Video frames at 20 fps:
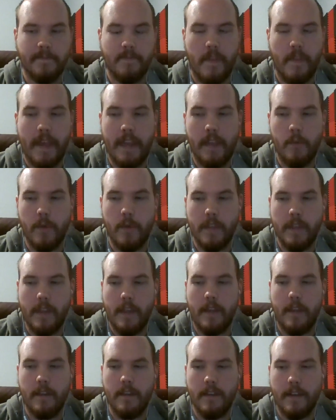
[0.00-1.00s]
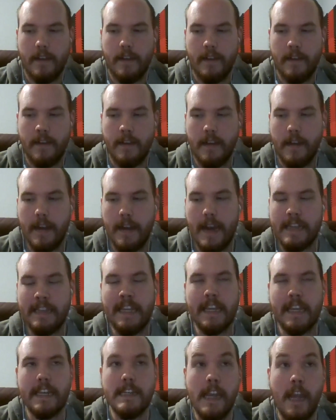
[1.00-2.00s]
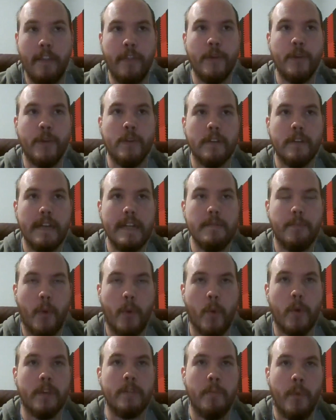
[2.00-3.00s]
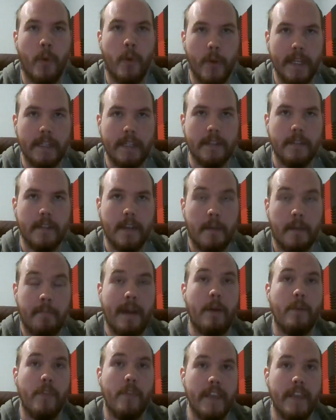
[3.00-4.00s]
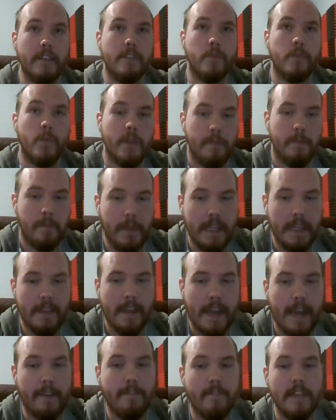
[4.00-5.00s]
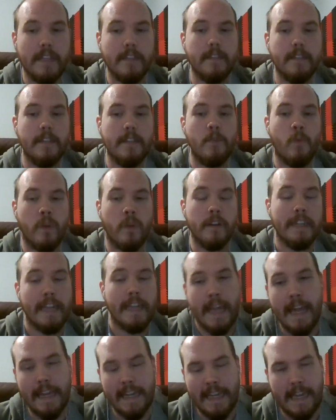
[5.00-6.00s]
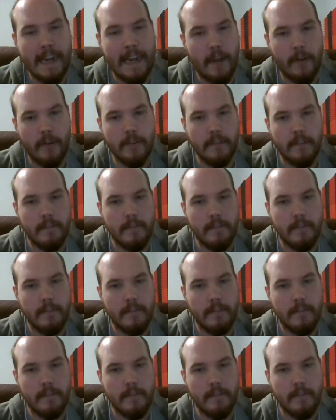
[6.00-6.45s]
And he would, I think another important point about this would be that obviously word can't get out.